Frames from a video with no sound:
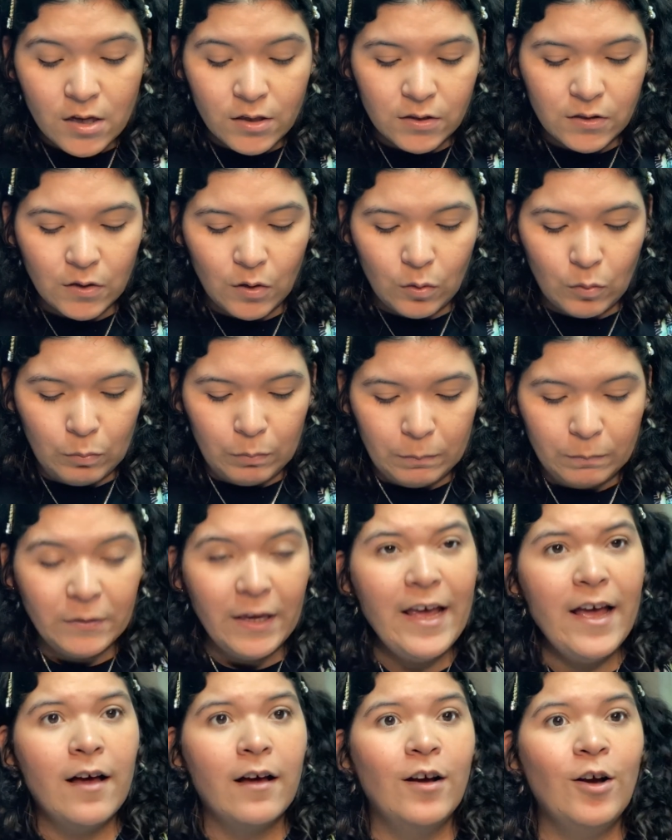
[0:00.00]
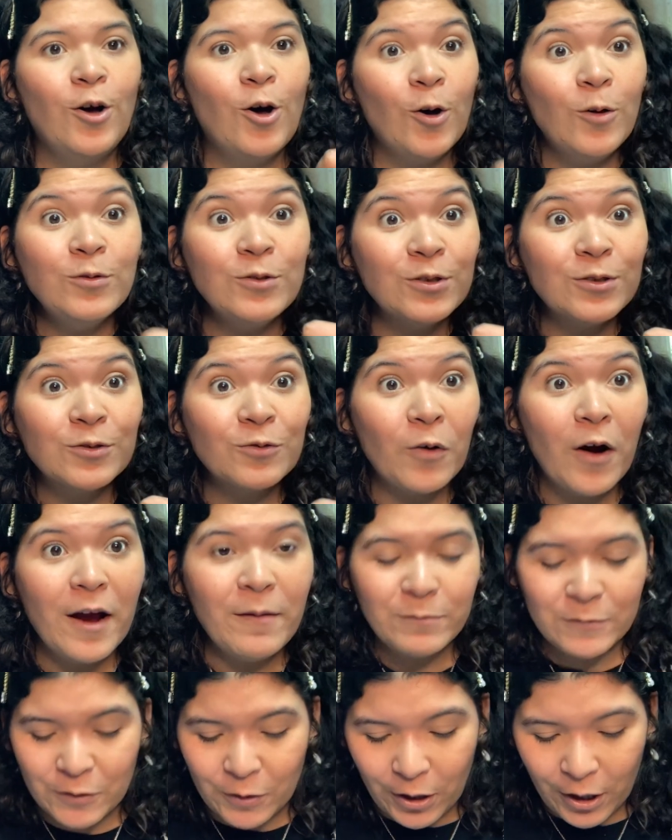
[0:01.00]
So yeah, go
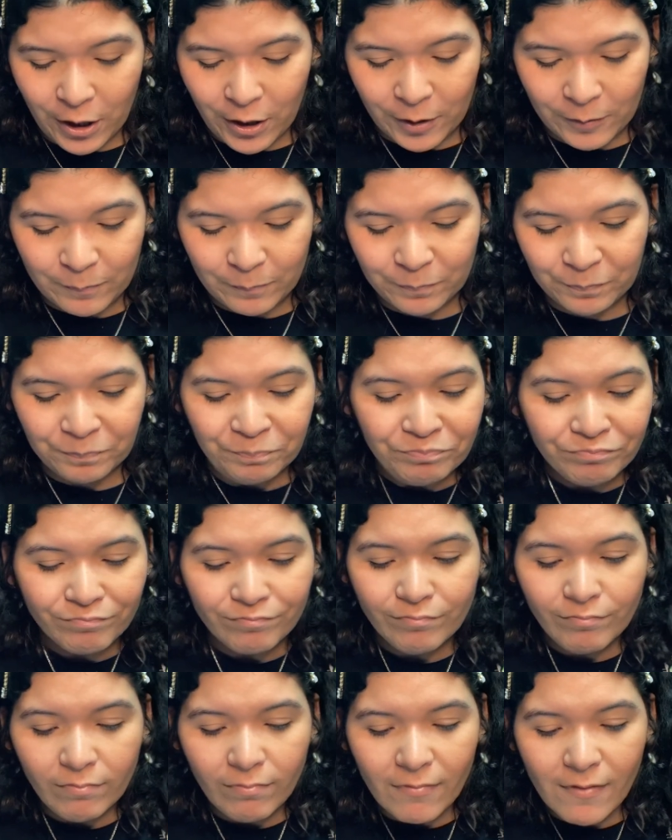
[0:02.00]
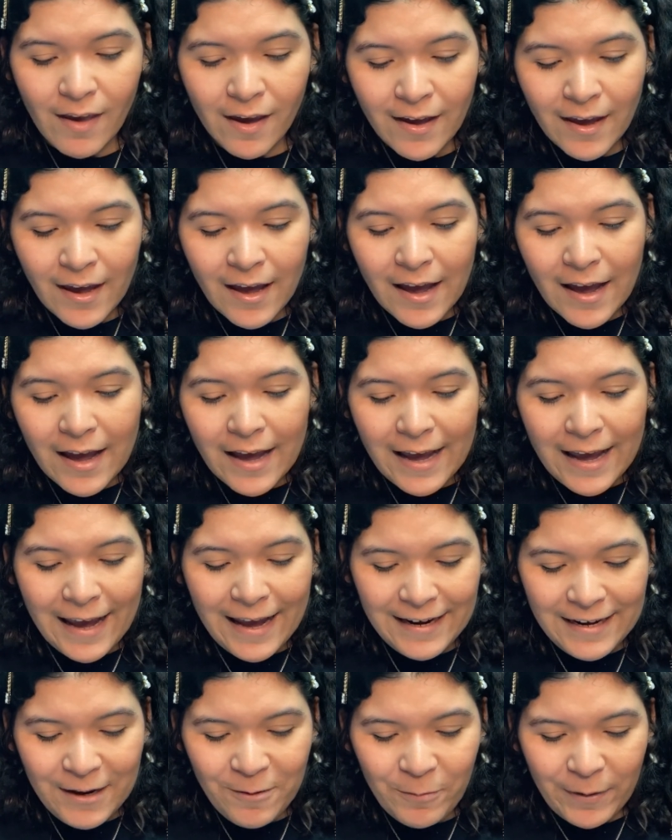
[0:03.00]
subscribe to her.
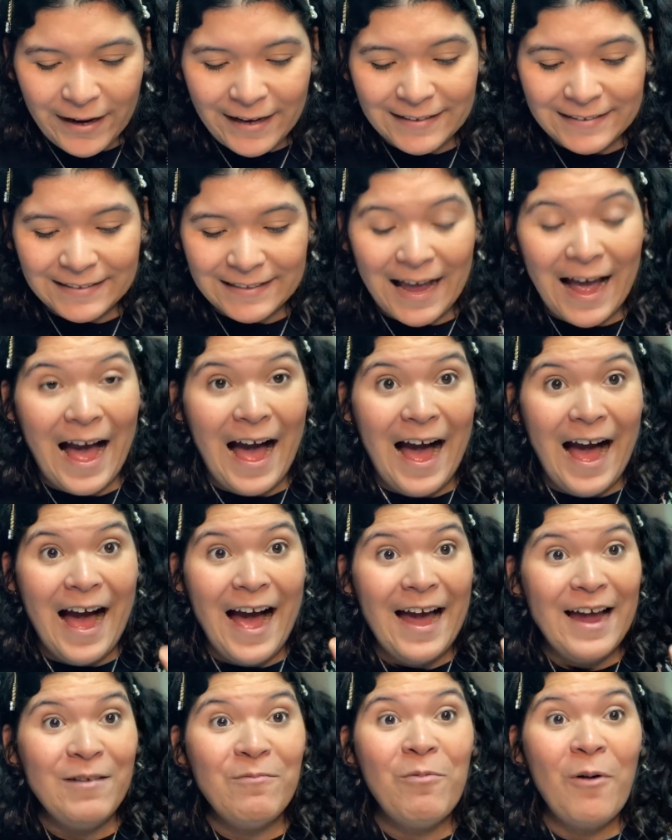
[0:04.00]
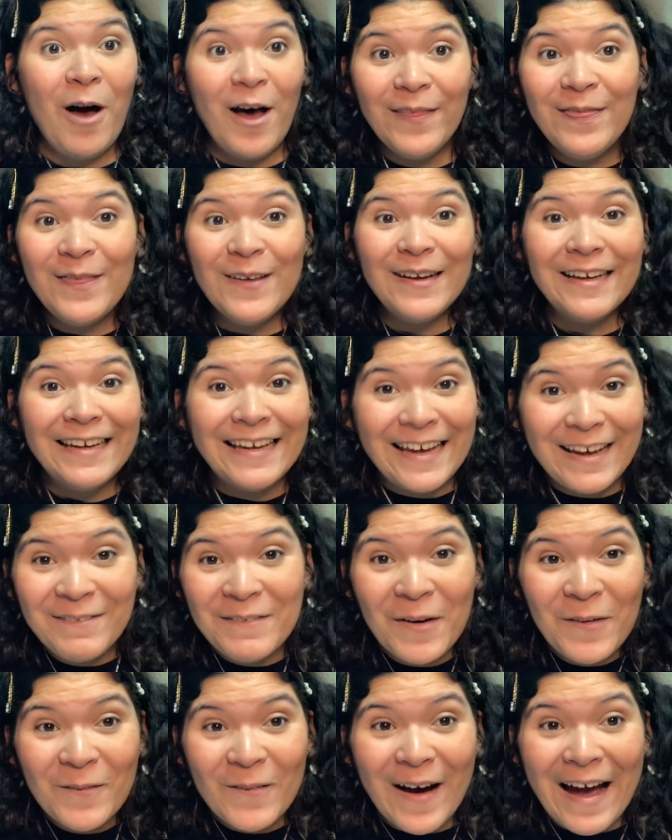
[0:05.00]
Anyways, I won the
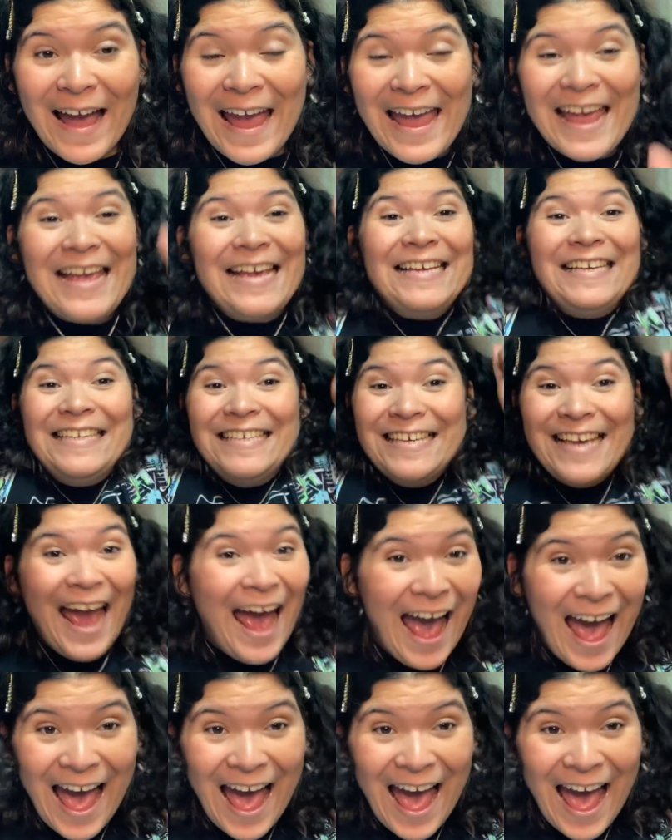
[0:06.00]
giveaway. Yay!